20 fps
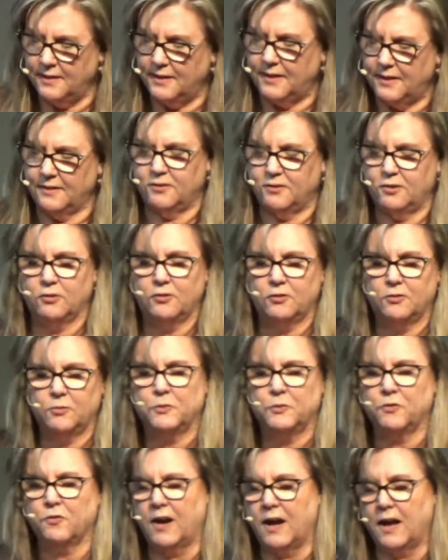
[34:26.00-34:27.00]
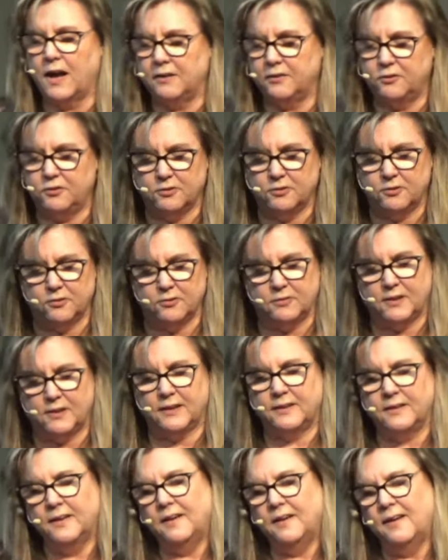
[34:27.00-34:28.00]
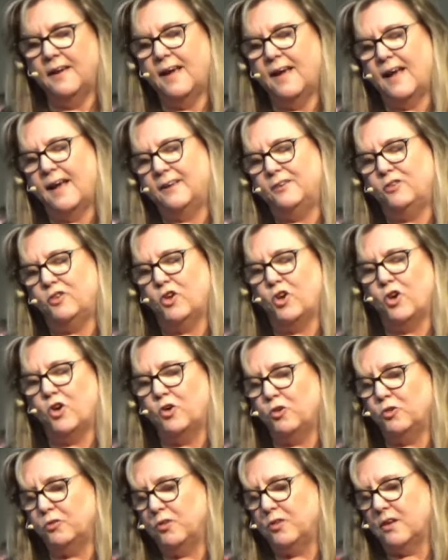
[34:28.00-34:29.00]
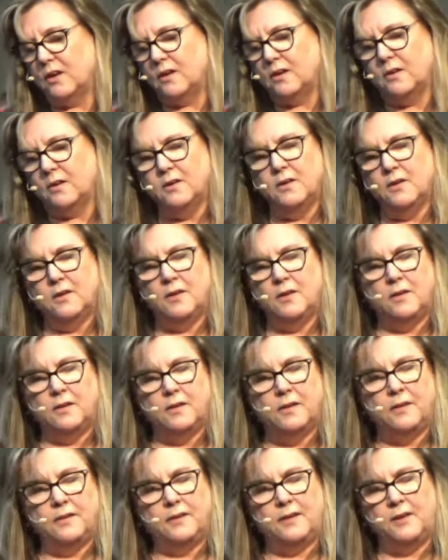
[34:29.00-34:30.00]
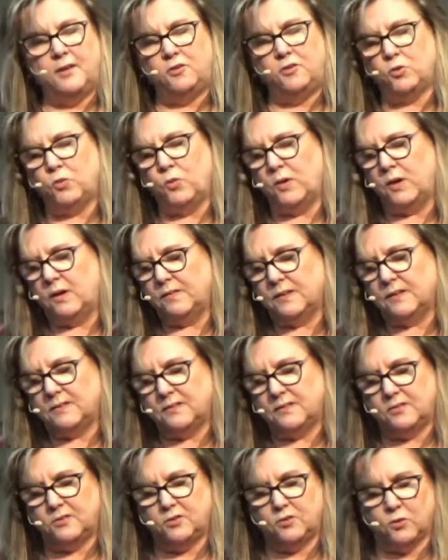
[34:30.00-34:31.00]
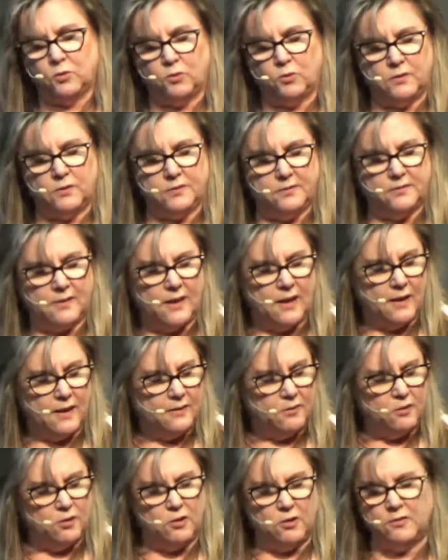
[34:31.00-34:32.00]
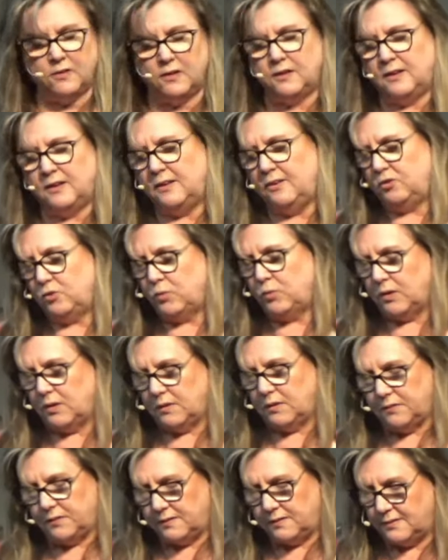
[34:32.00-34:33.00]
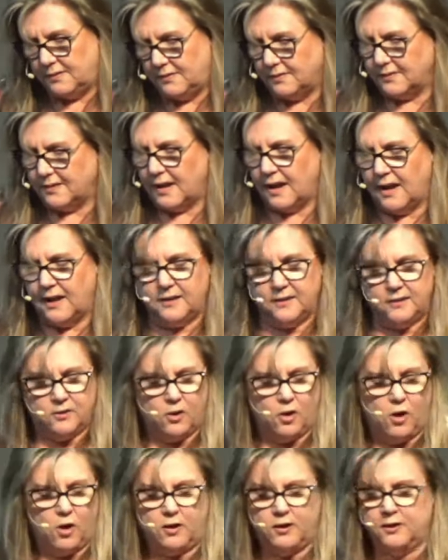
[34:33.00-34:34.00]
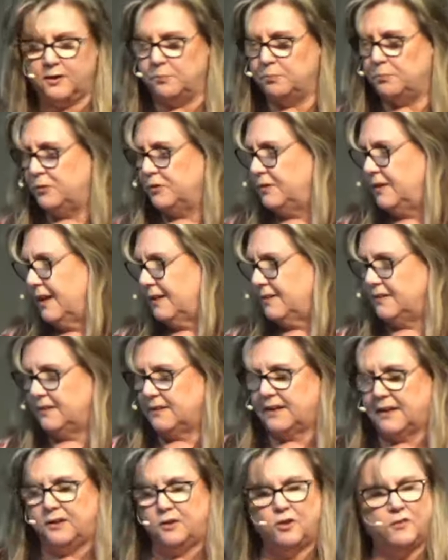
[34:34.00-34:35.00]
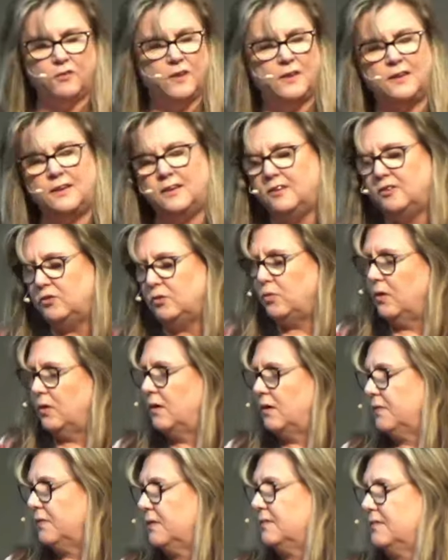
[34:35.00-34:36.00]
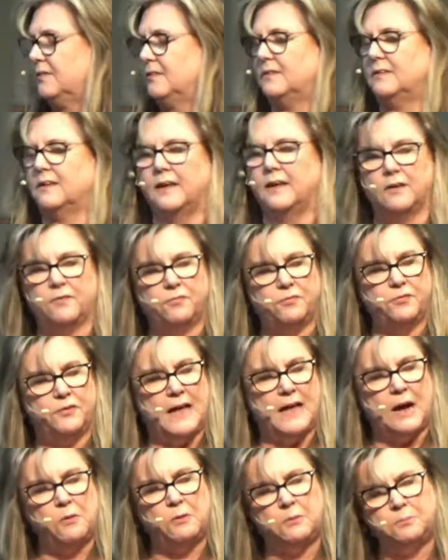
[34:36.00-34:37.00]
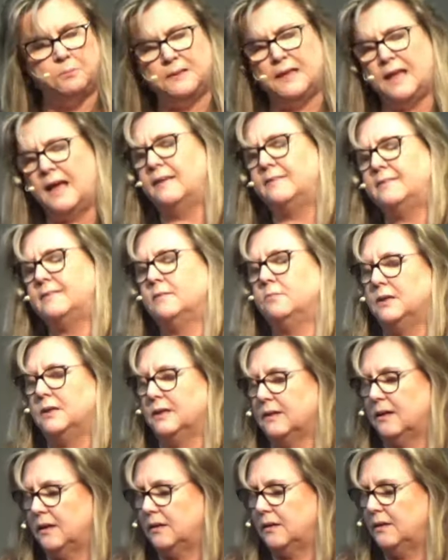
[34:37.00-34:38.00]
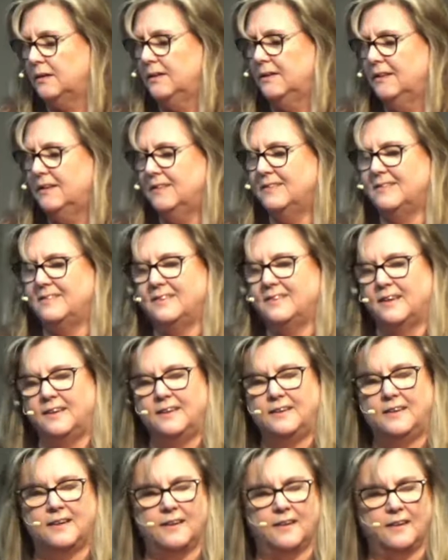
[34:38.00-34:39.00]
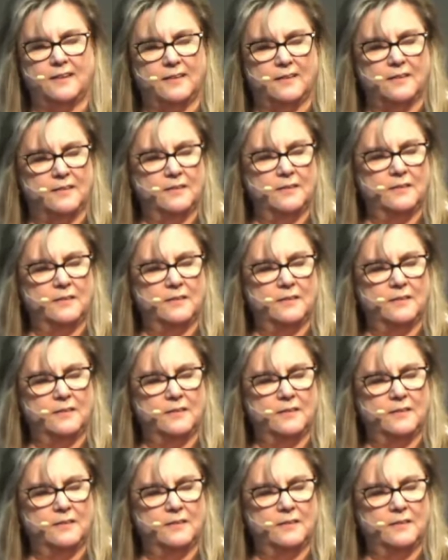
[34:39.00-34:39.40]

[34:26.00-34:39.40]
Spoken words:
And so it is with gratitude that I know each one of us is sourced. I know that each one of us is guided, guarded, and protected. I know that each one of us is like a flower blossoming on a sunny day,